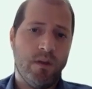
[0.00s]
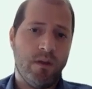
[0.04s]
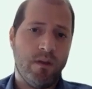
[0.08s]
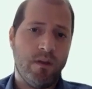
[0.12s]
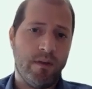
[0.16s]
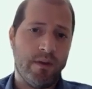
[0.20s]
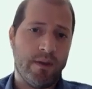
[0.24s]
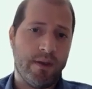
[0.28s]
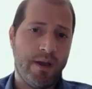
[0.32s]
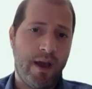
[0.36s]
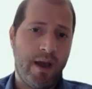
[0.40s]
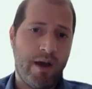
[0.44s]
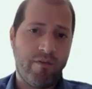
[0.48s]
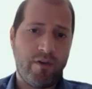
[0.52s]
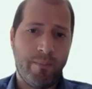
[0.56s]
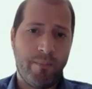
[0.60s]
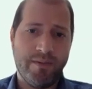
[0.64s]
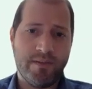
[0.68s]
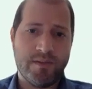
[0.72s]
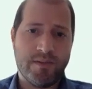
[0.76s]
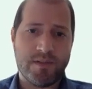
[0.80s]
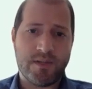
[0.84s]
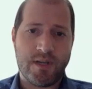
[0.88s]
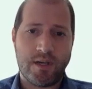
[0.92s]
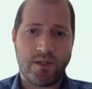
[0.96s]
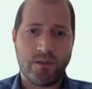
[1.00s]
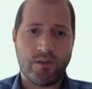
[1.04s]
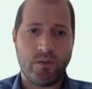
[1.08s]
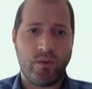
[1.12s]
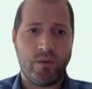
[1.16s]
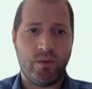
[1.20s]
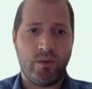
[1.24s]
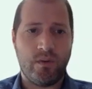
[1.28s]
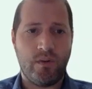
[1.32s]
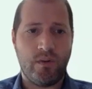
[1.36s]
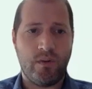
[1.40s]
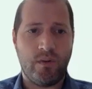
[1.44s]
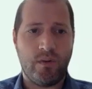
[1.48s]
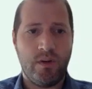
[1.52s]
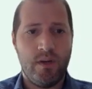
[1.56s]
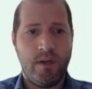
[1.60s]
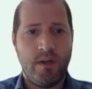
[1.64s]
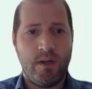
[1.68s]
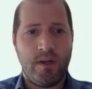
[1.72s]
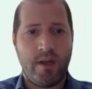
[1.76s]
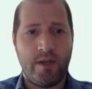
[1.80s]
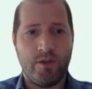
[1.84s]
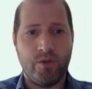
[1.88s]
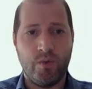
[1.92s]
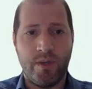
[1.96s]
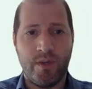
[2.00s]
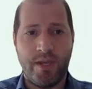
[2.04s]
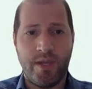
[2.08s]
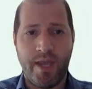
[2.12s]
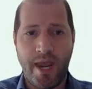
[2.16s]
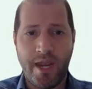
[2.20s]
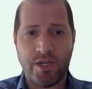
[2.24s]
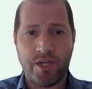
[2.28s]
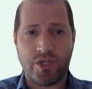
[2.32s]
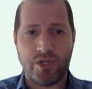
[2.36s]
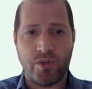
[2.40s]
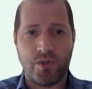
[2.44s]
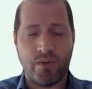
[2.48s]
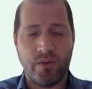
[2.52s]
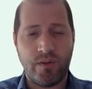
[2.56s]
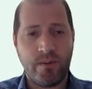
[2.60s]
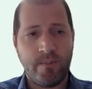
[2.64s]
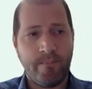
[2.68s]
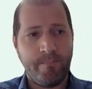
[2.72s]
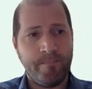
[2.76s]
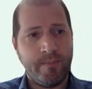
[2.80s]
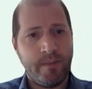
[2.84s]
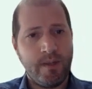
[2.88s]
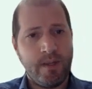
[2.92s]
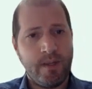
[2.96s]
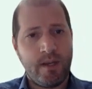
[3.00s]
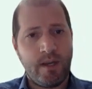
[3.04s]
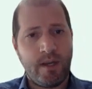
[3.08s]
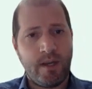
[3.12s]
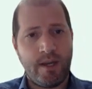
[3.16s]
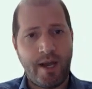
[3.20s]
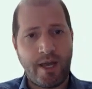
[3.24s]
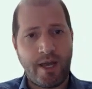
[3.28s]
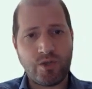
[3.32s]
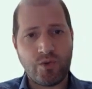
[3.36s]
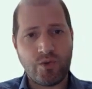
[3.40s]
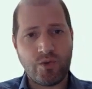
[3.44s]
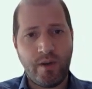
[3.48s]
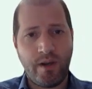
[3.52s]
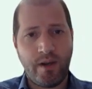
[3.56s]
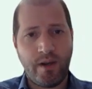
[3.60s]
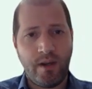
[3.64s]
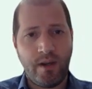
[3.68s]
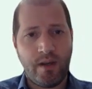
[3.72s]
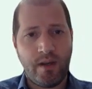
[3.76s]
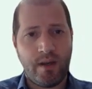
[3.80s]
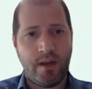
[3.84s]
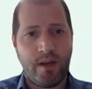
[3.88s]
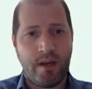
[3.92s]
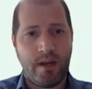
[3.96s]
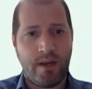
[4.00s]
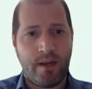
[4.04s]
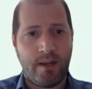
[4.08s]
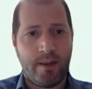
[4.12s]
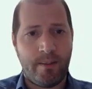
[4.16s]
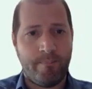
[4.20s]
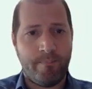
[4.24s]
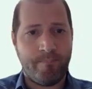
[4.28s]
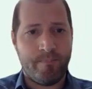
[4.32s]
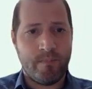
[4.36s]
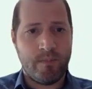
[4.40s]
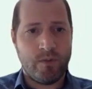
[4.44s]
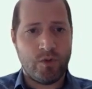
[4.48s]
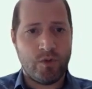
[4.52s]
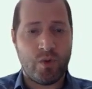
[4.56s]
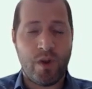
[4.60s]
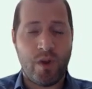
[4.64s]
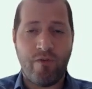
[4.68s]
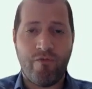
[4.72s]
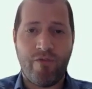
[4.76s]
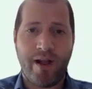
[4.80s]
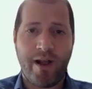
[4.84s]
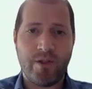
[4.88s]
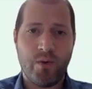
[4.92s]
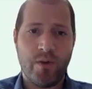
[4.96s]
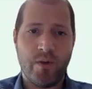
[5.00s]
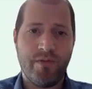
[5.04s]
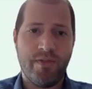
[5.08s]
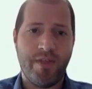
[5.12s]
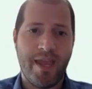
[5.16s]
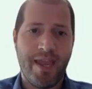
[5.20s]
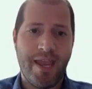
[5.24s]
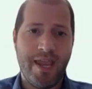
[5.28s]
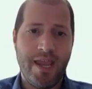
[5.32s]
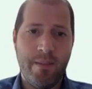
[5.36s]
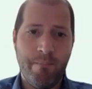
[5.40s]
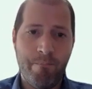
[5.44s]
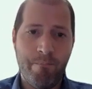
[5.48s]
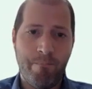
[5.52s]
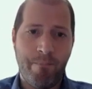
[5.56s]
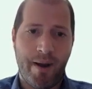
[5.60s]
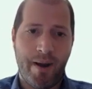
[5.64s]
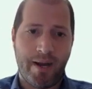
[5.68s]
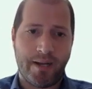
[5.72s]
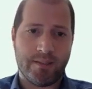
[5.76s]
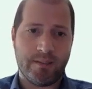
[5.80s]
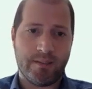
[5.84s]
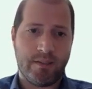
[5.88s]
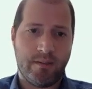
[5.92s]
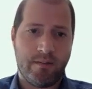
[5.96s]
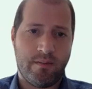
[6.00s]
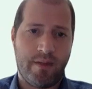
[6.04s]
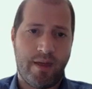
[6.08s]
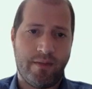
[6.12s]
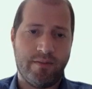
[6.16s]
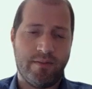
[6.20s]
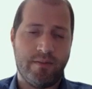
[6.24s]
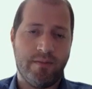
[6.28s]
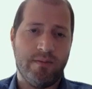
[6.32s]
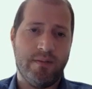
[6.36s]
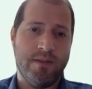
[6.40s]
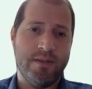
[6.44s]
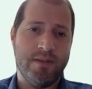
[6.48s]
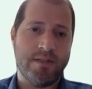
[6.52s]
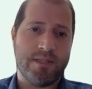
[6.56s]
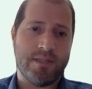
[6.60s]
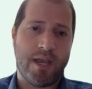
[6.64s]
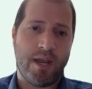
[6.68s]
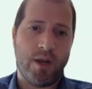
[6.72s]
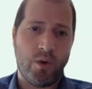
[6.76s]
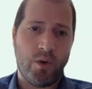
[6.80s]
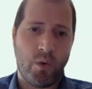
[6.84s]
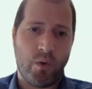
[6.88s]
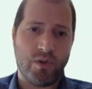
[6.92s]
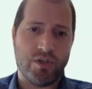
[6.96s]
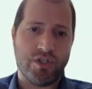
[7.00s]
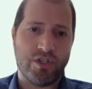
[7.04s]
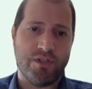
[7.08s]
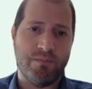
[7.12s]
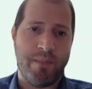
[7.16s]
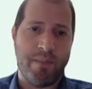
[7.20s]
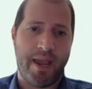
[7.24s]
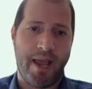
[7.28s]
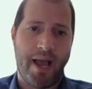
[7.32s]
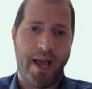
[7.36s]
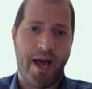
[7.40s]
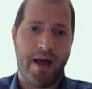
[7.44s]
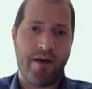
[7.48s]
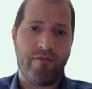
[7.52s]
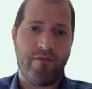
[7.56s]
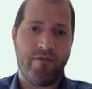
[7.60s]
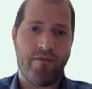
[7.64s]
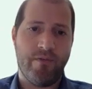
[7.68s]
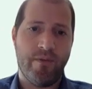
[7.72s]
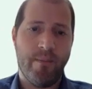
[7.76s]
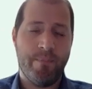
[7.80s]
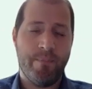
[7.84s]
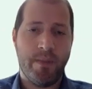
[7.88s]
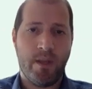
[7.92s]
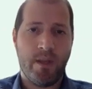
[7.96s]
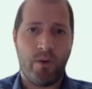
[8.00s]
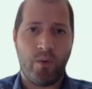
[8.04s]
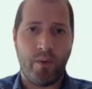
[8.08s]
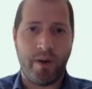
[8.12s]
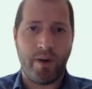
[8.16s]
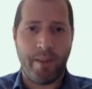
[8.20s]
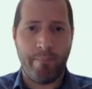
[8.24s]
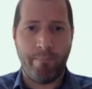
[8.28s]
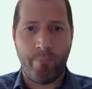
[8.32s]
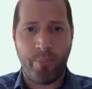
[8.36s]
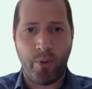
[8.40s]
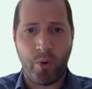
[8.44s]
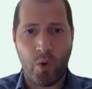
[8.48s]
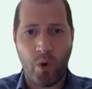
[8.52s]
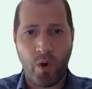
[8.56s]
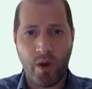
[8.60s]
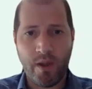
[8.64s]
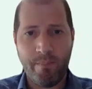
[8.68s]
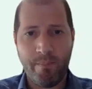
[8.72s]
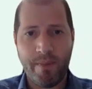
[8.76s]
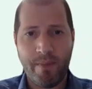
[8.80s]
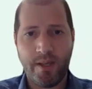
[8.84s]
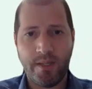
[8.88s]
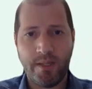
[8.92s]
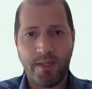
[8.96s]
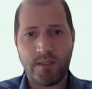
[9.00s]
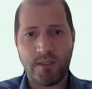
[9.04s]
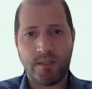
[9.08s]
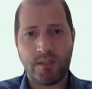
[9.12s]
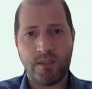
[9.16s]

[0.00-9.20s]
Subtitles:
government sector, education, and as well to evaluate the impact that these technologies may have on employment,